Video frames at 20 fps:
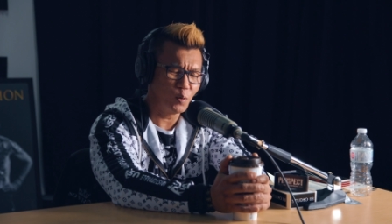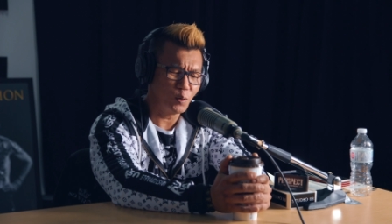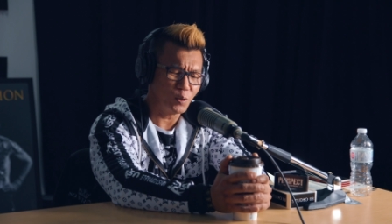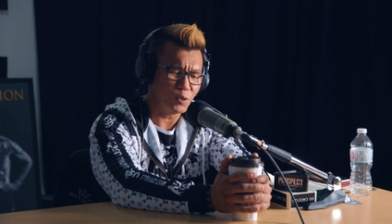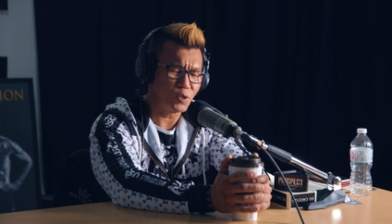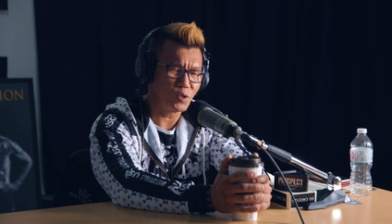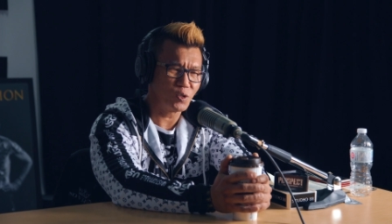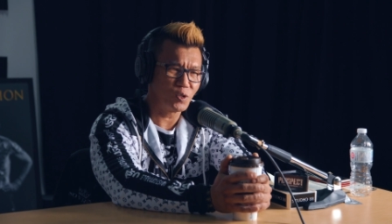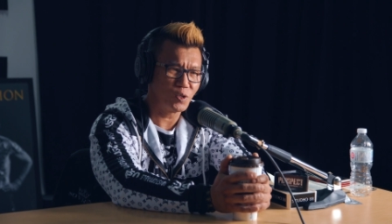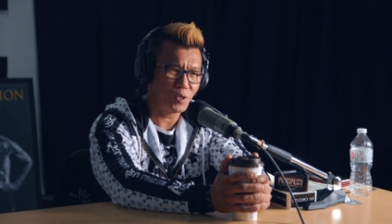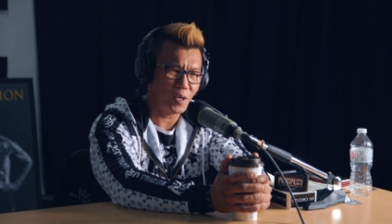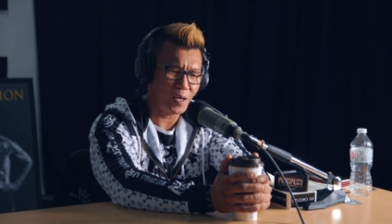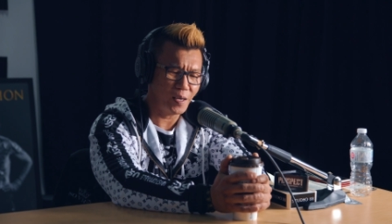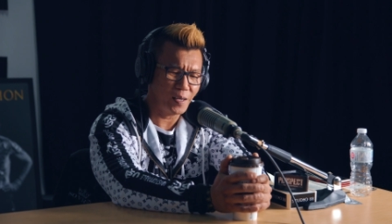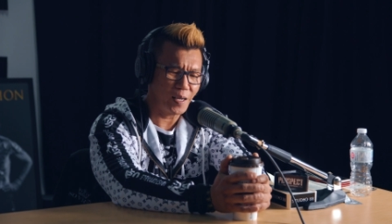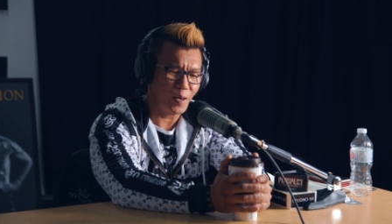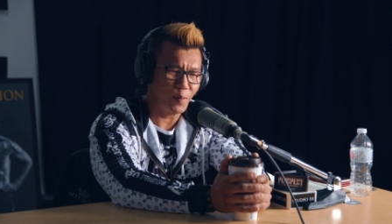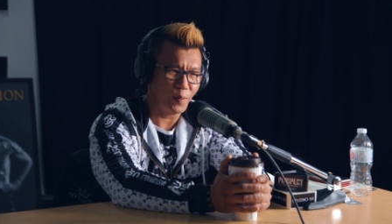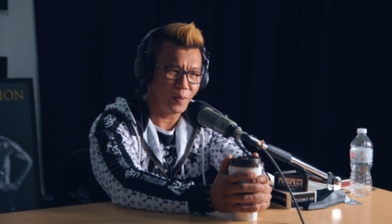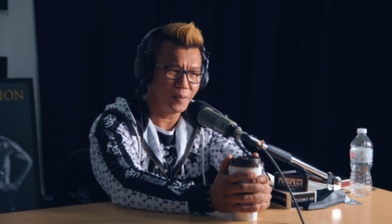holy shit,
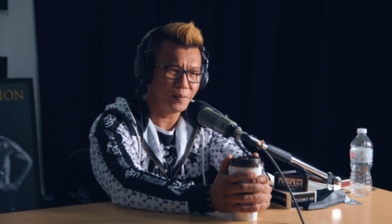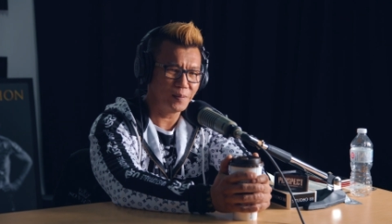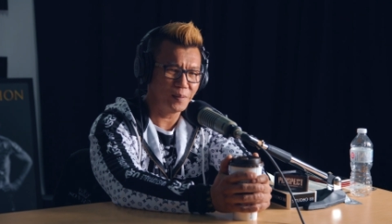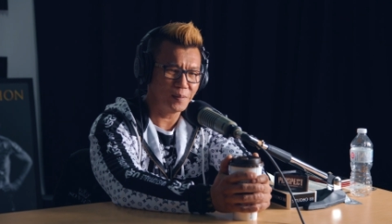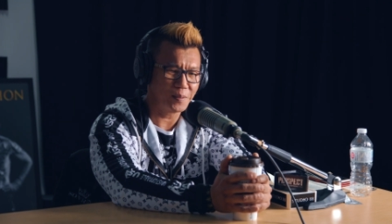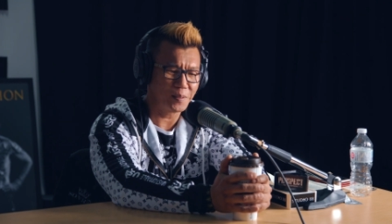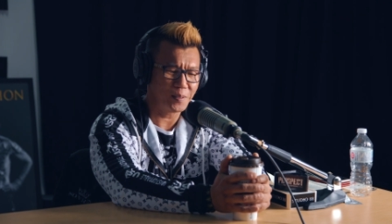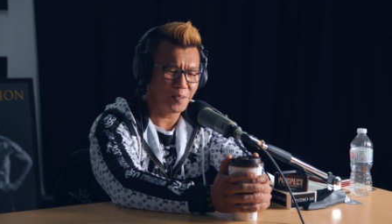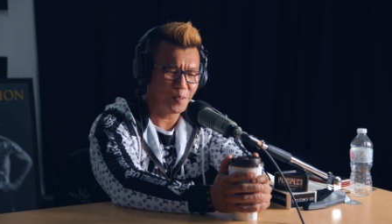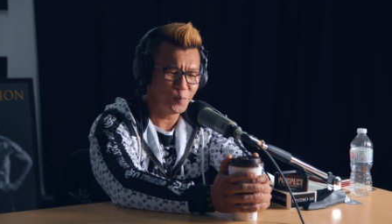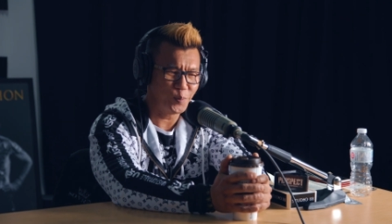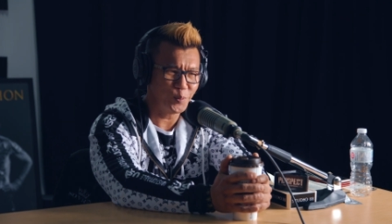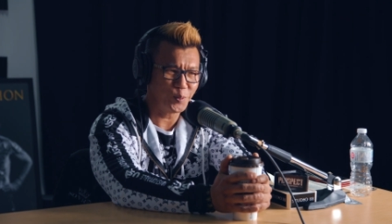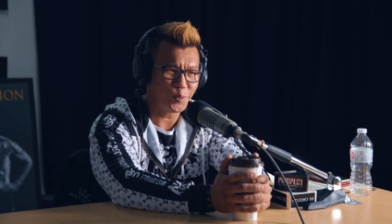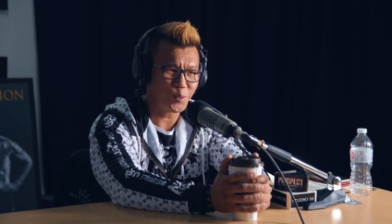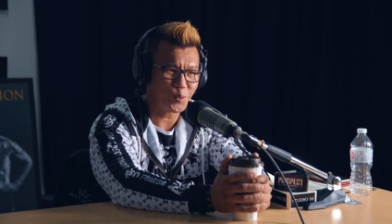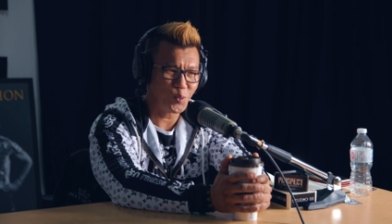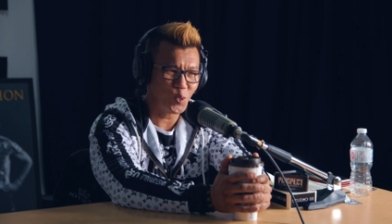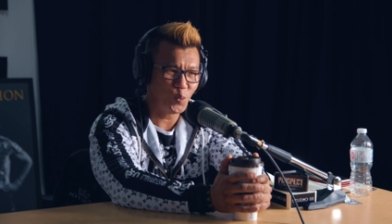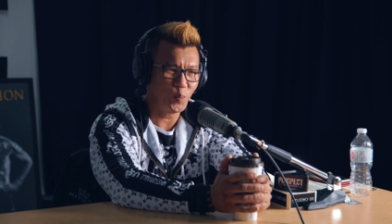Howie, this is simple,
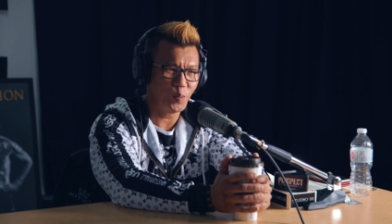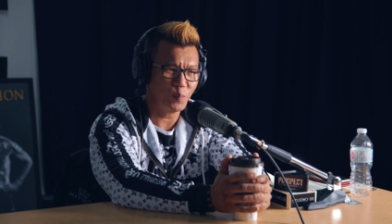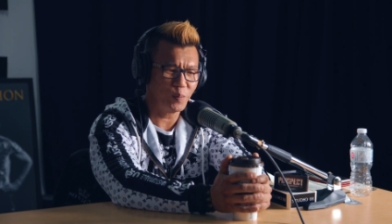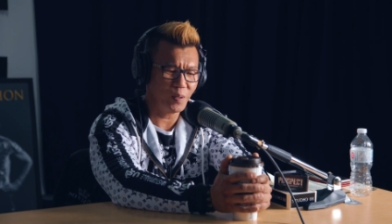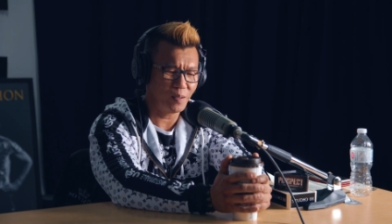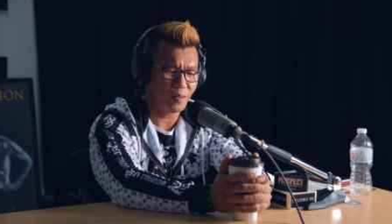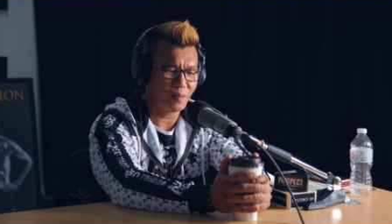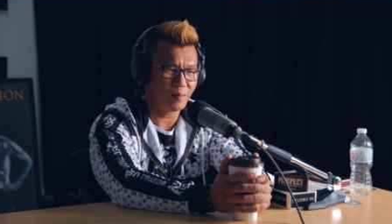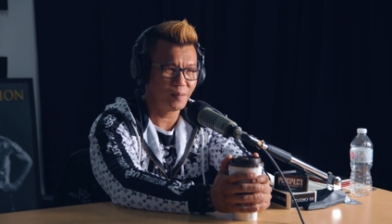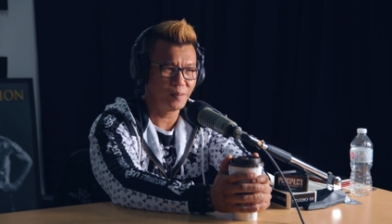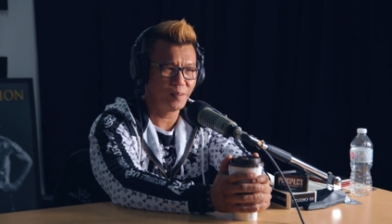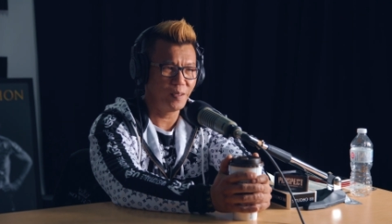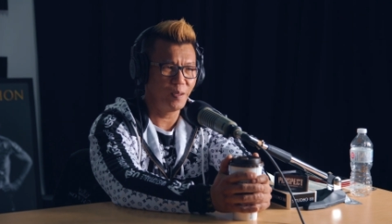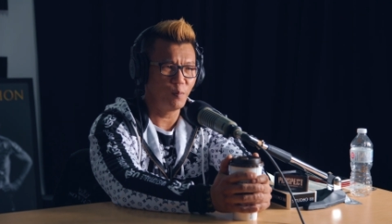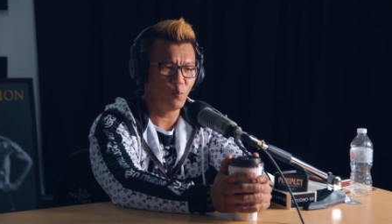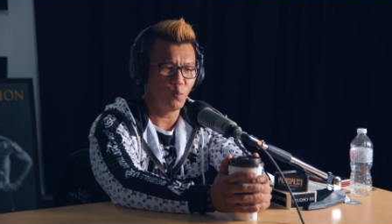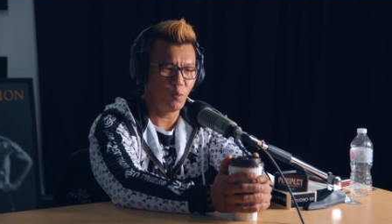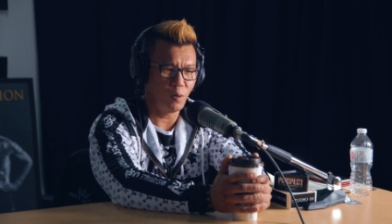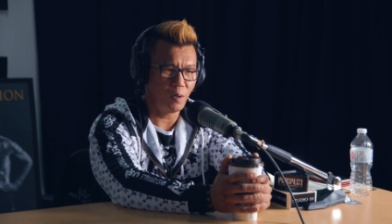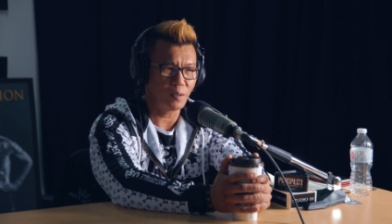stupid, but
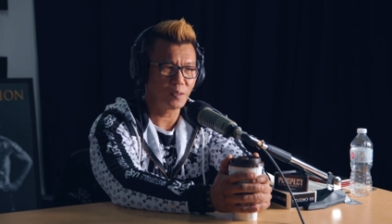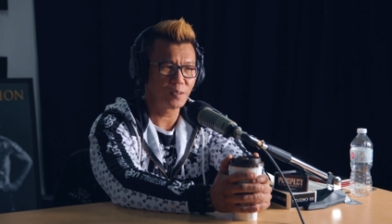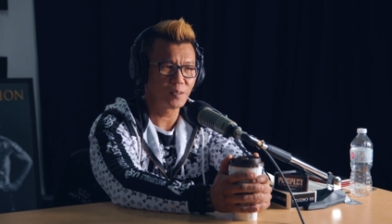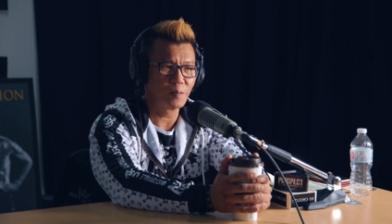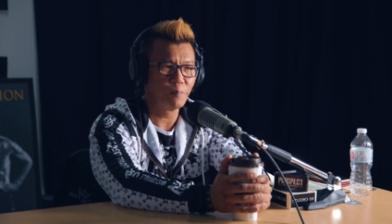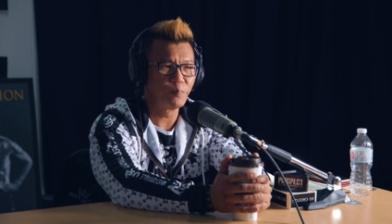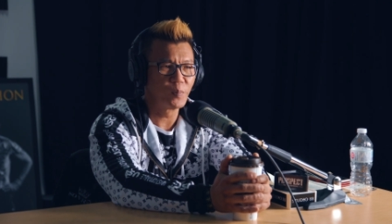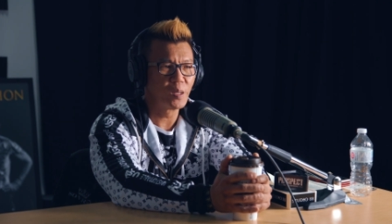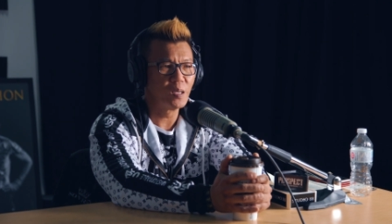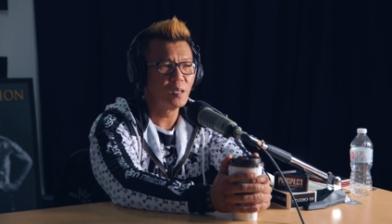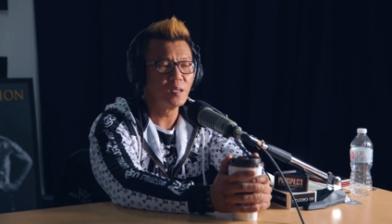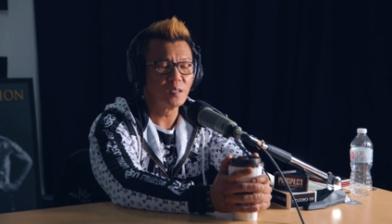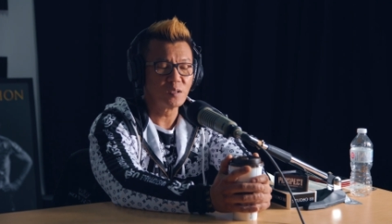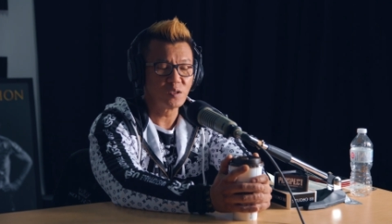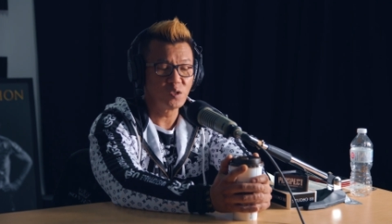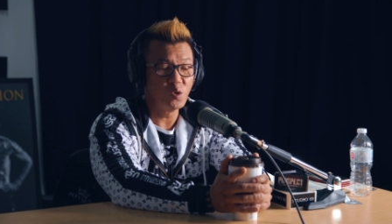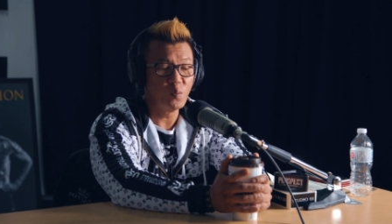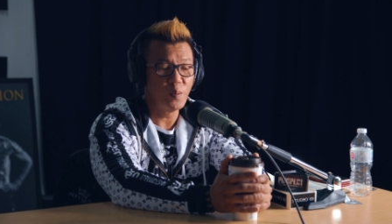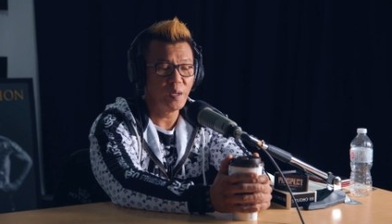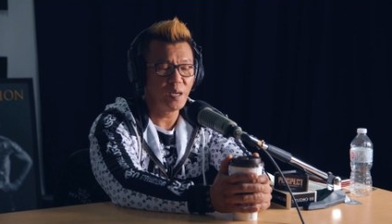it works.
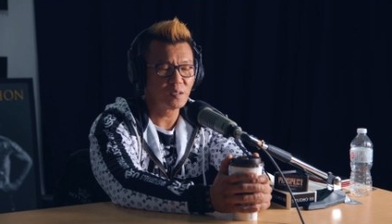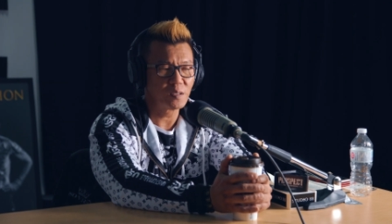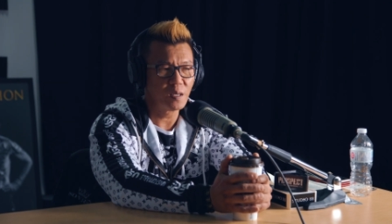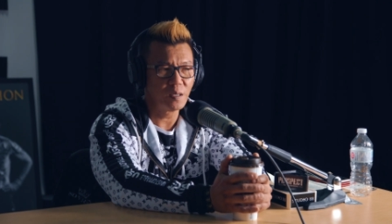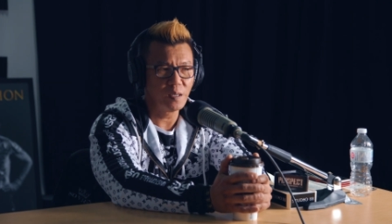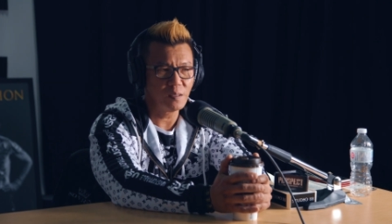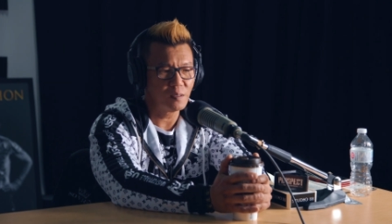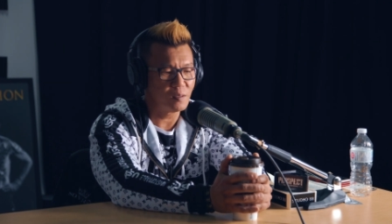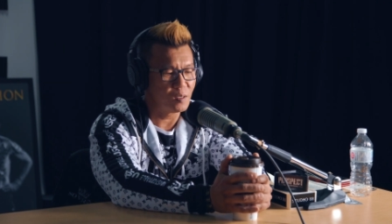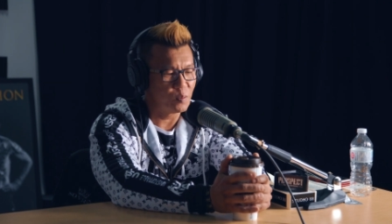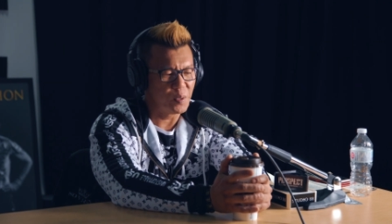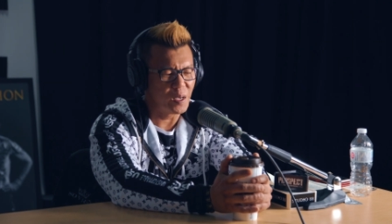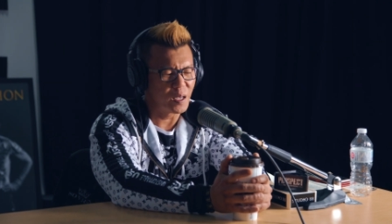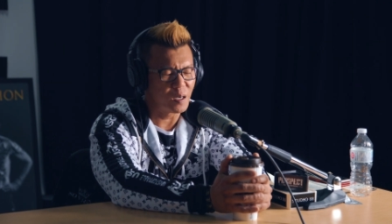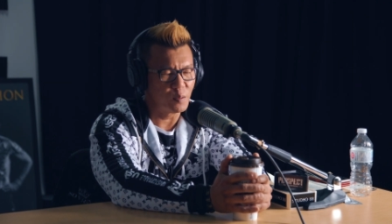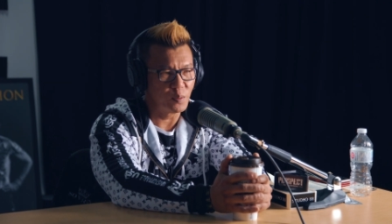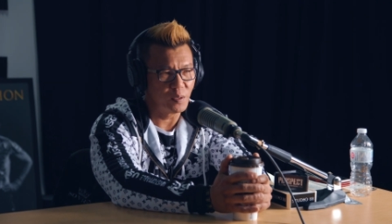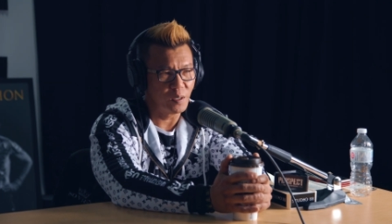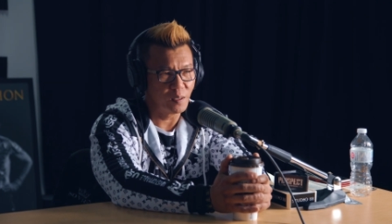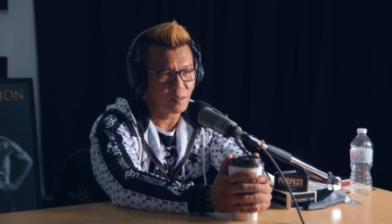2 minutes on it, you'd be
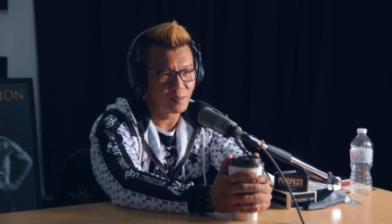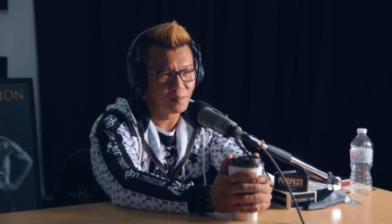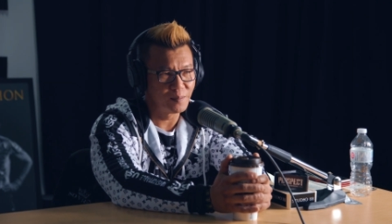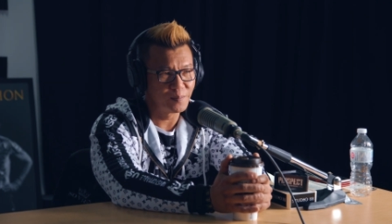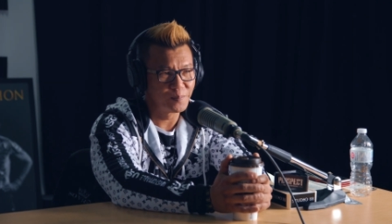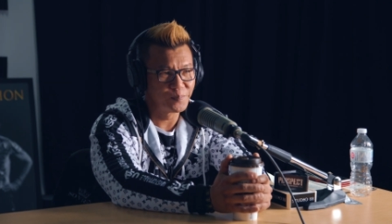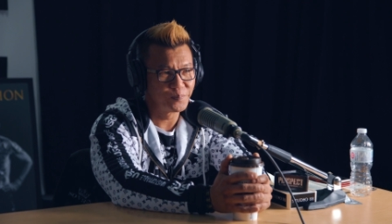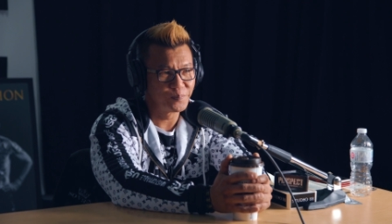out of breath.